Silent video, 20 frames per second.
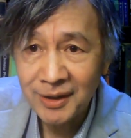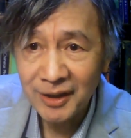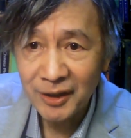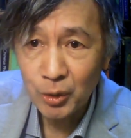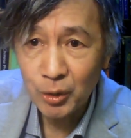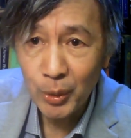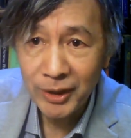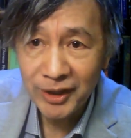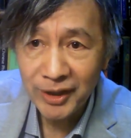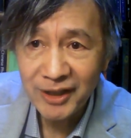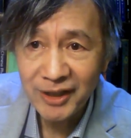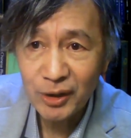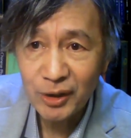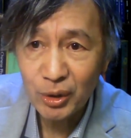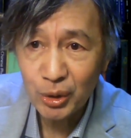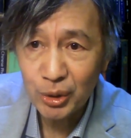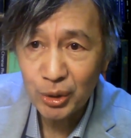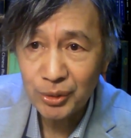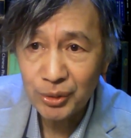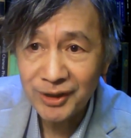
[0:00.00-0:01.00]
in
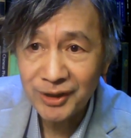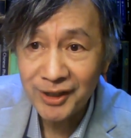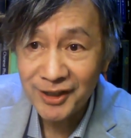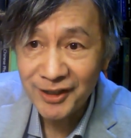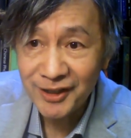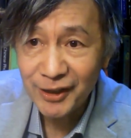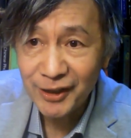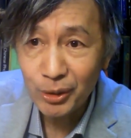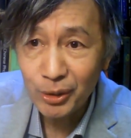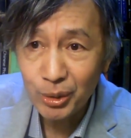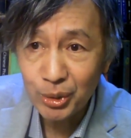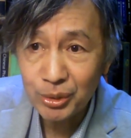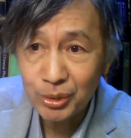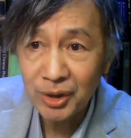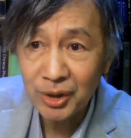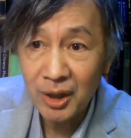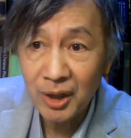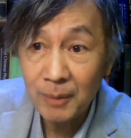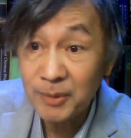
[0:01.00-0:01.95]
relation to the CO2